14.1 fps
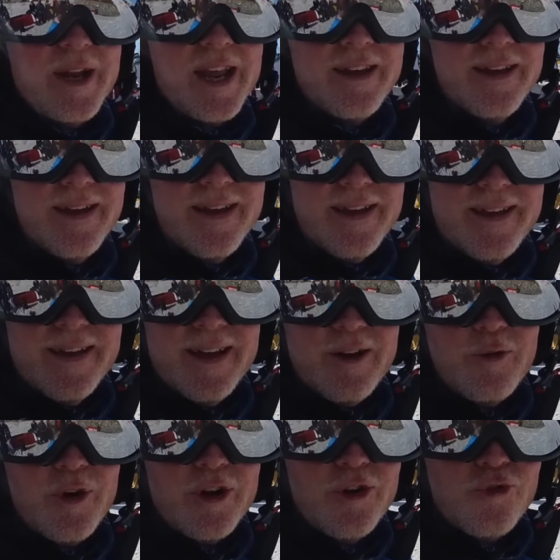in a minute.
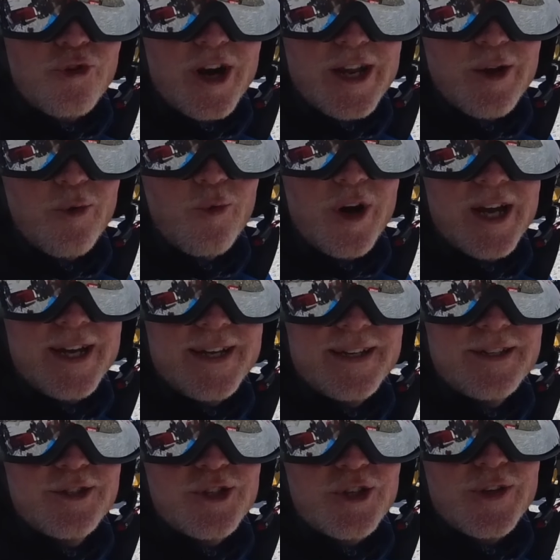What a great
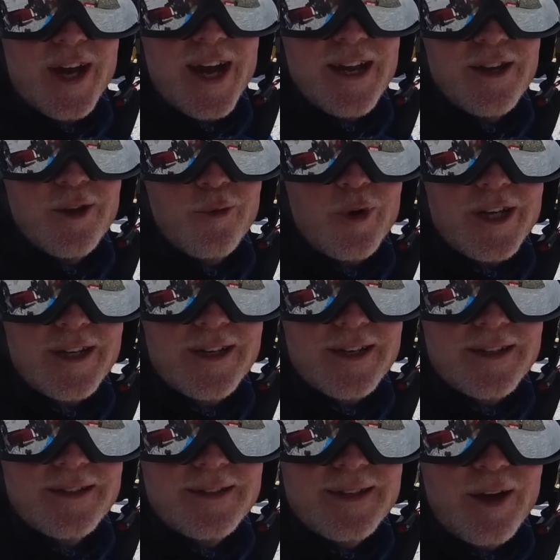way to end the
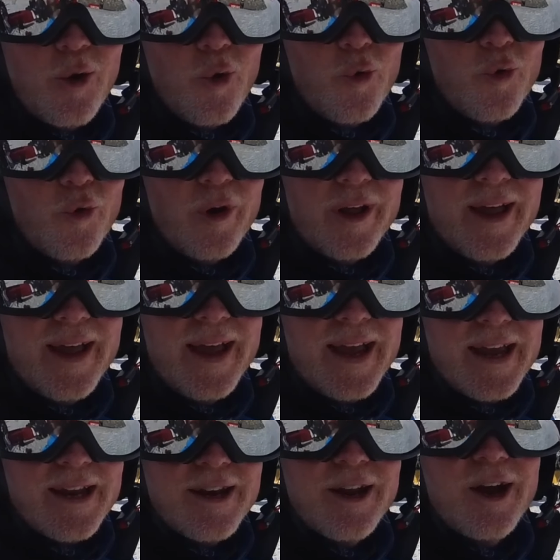week, all
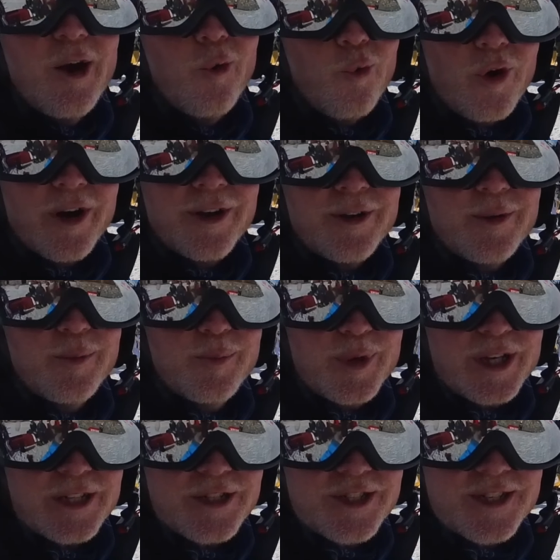in one
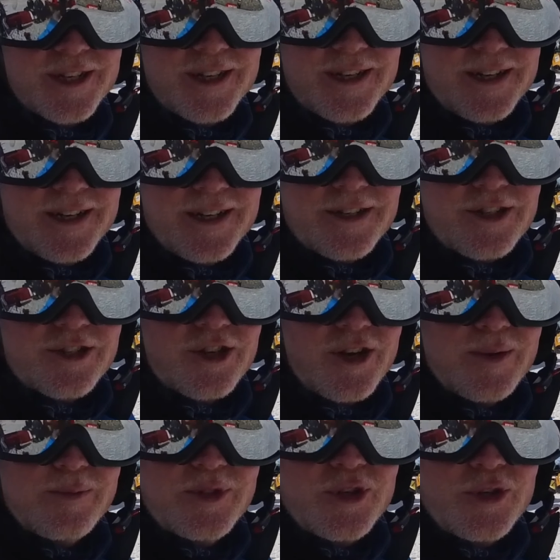piece. So,
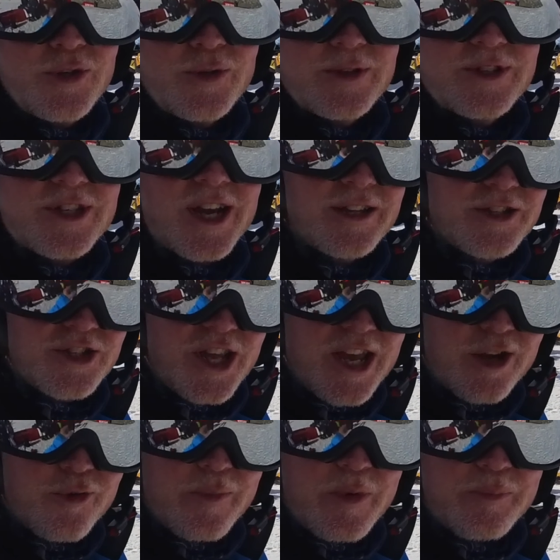time to take the
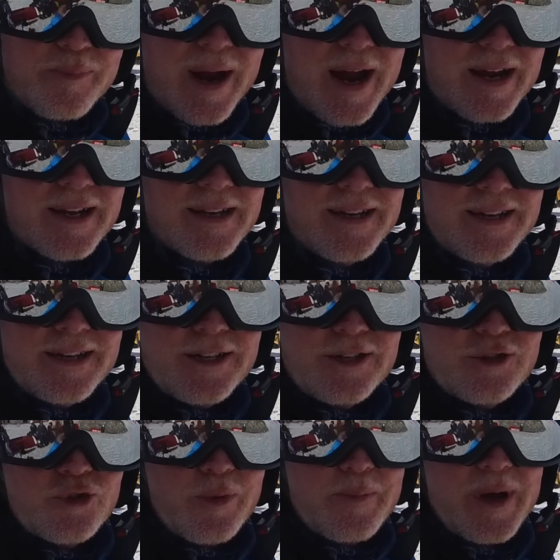ski equipment back,
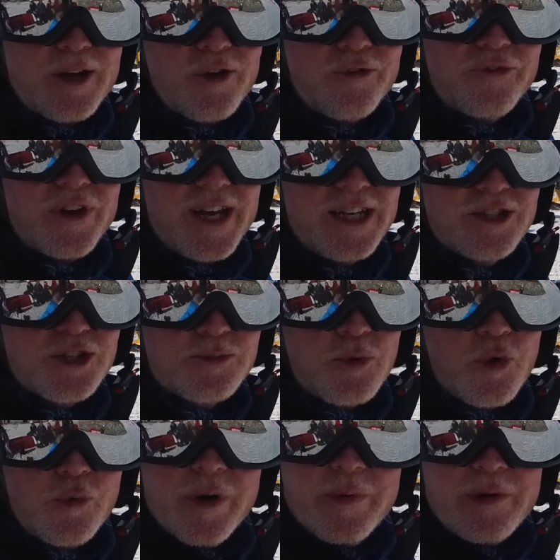drop it back off at
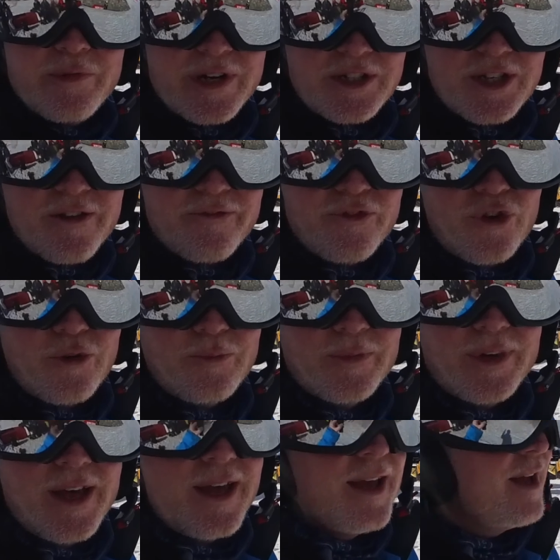Intersport where we rented it from,